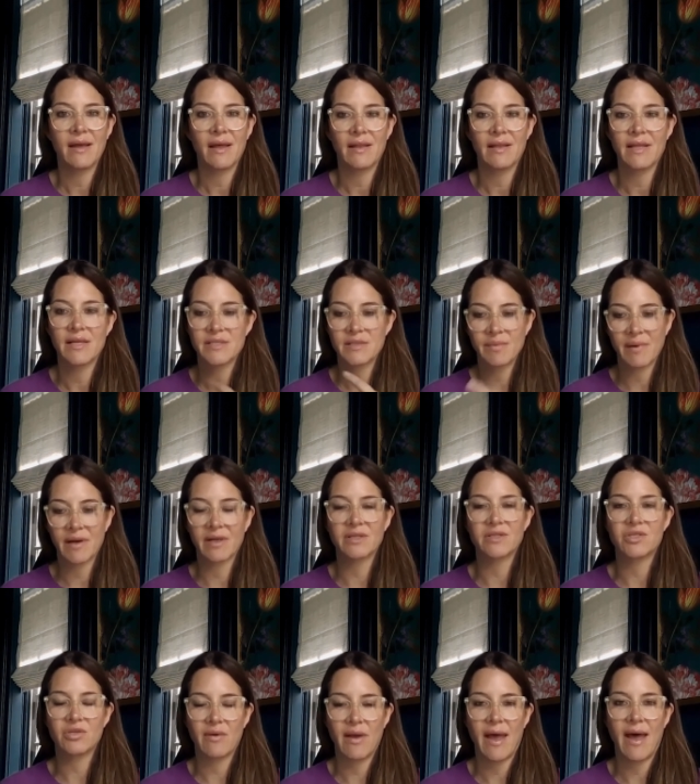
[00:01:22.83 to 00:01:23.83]
and the
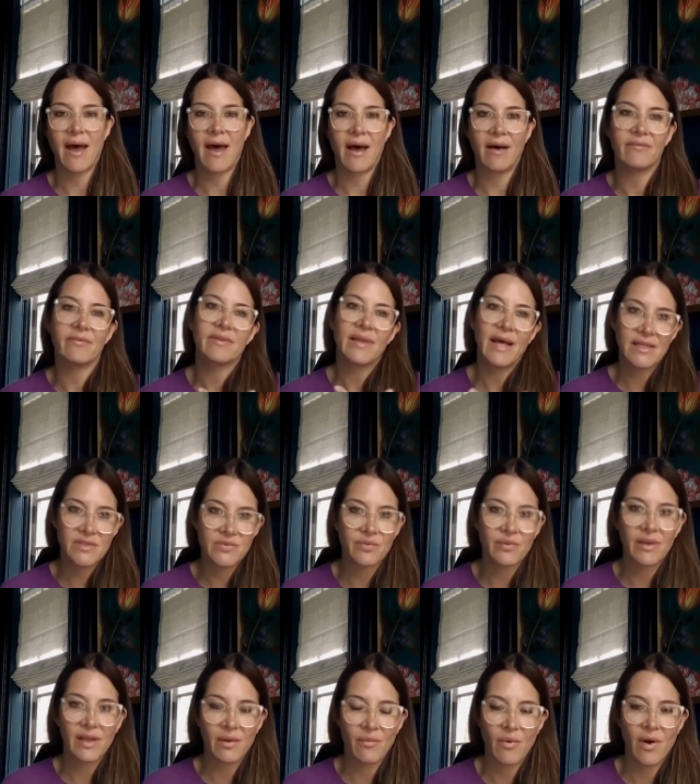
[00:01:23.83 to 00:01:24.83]
experience you have that's
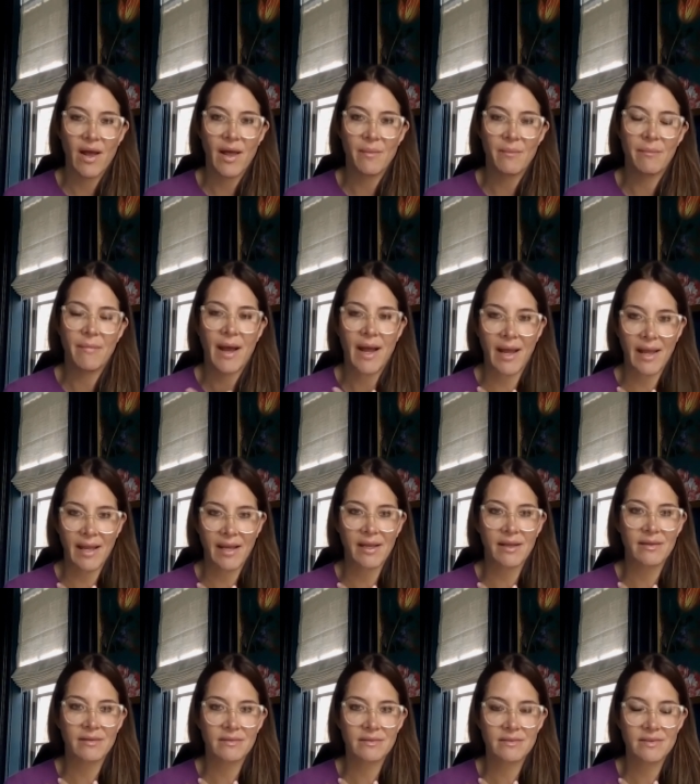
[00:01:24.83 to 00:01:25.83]
really what my